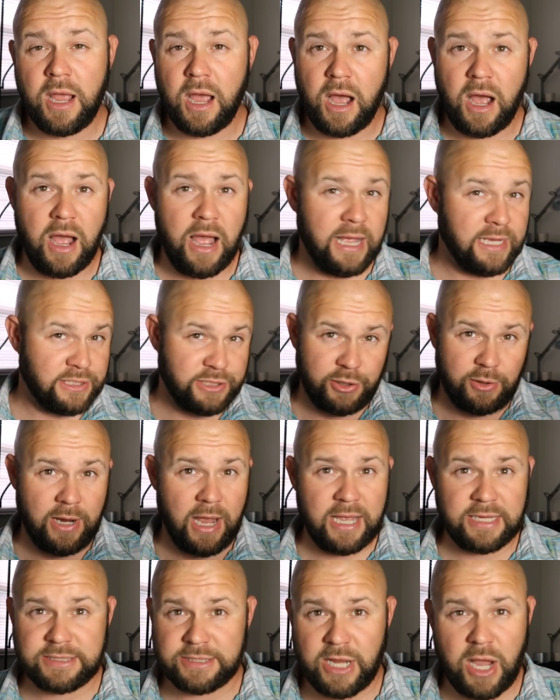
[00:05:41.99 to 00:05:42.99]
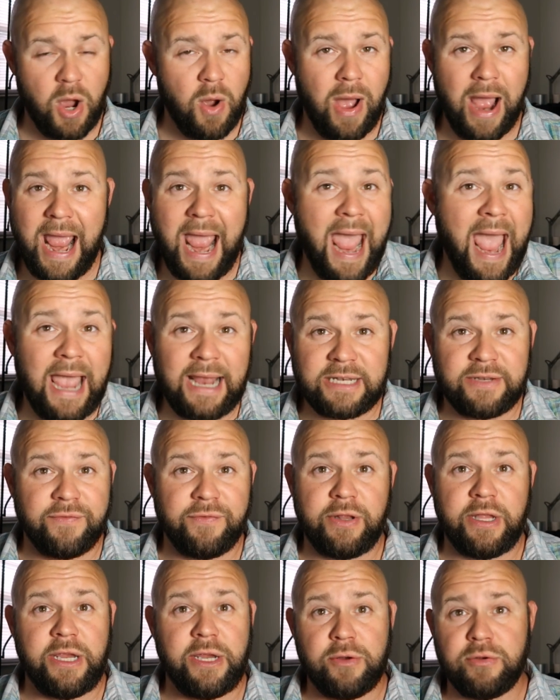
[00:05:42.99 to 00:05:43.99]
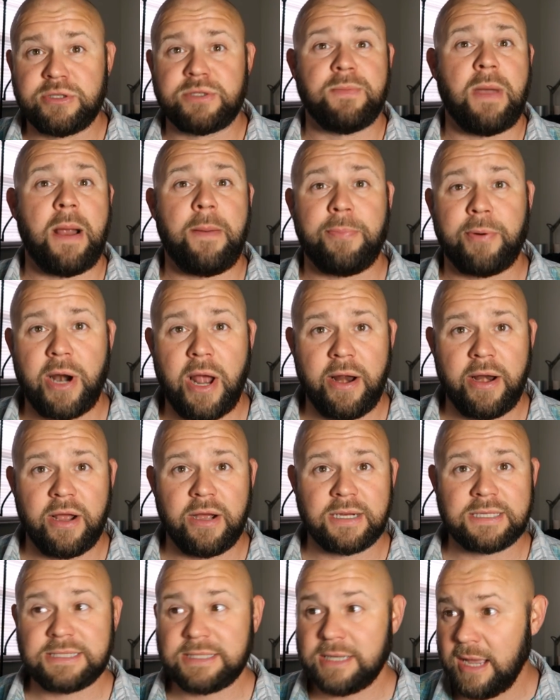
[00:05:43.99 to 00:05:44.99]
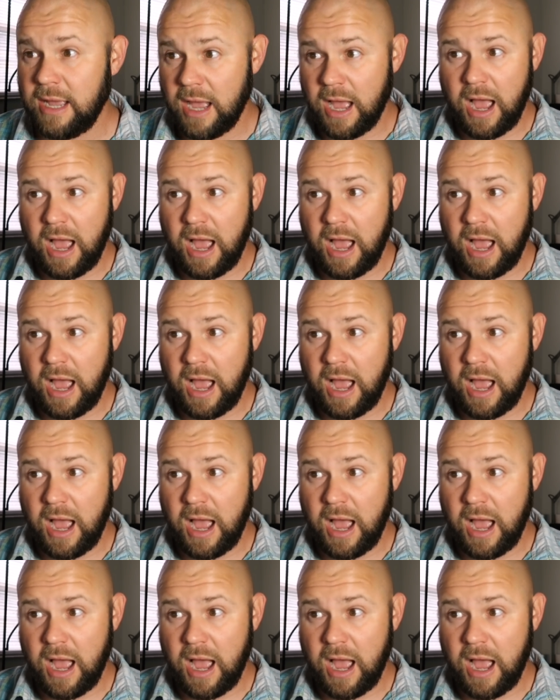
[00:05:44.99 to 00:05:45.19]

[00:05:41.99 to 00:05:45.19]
Uh, as you guys know, I actively use my products